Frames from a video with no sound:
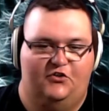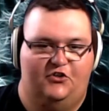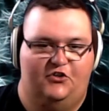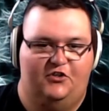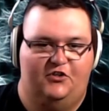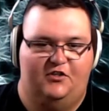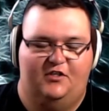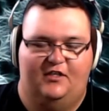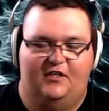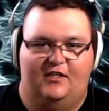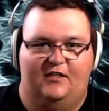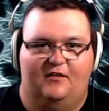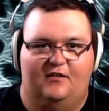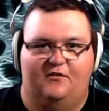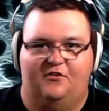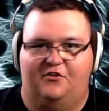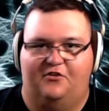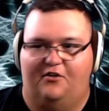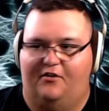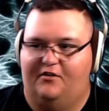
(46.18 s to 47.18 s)
just to
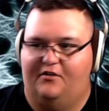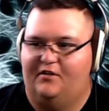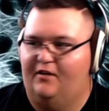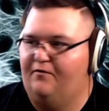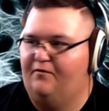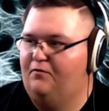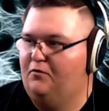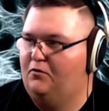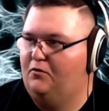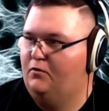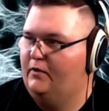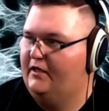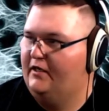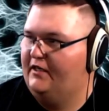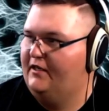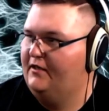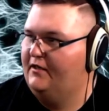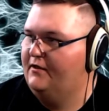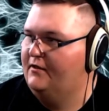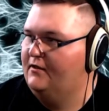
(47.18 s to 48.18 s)
start us off real
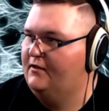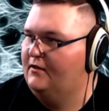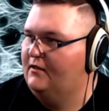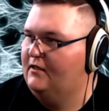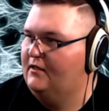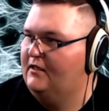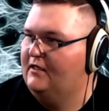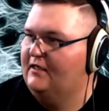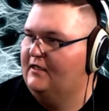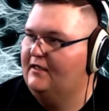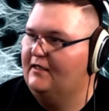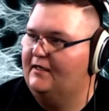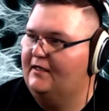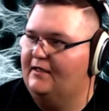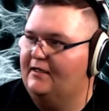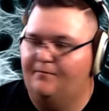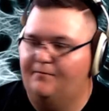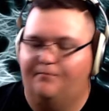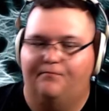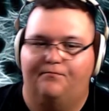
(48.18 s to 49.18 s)
quick,
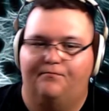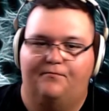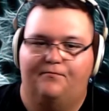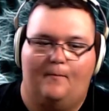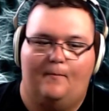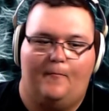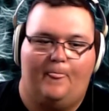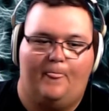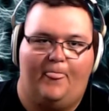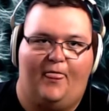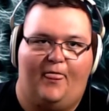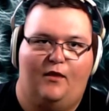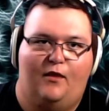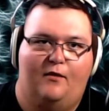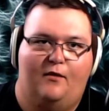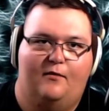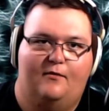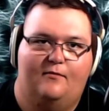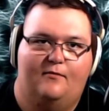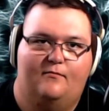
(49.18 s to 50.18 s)
your
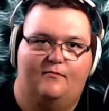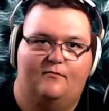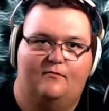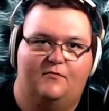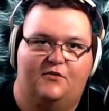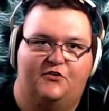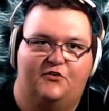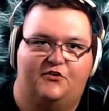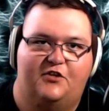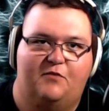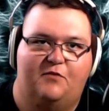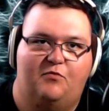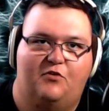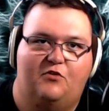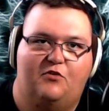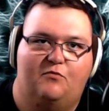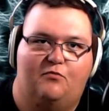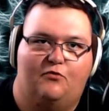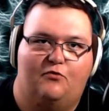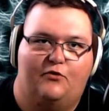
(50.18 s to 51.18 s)

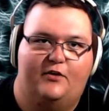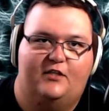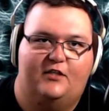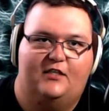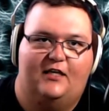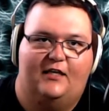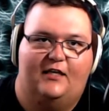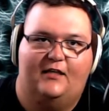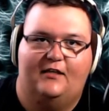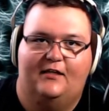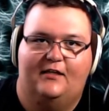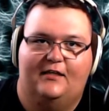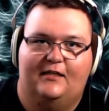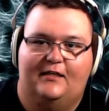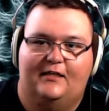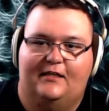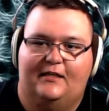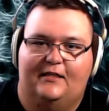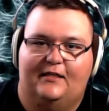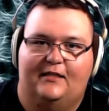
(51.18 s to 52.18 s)
CPU preset
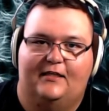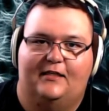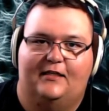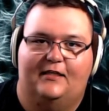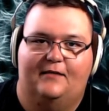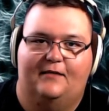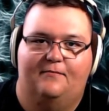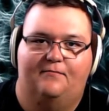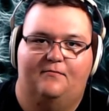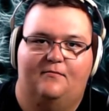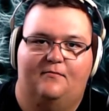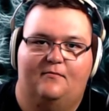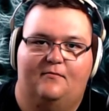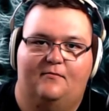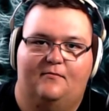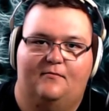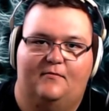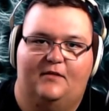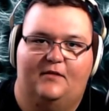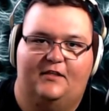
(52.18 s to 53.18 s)

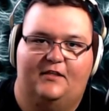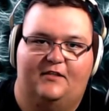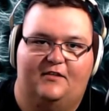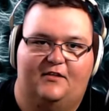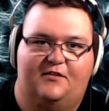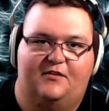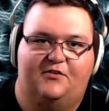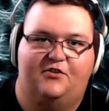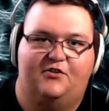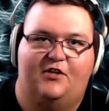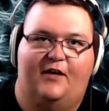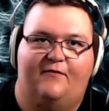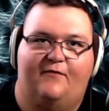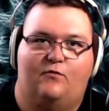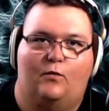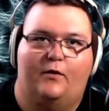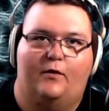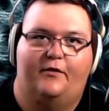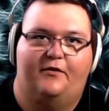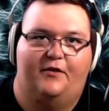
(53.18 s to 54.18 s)
is a
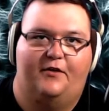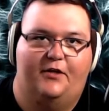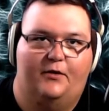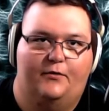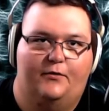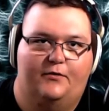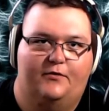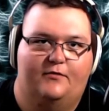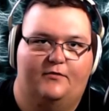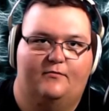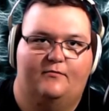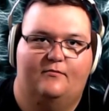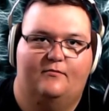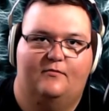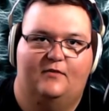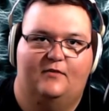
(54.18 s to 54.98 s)
software encoder.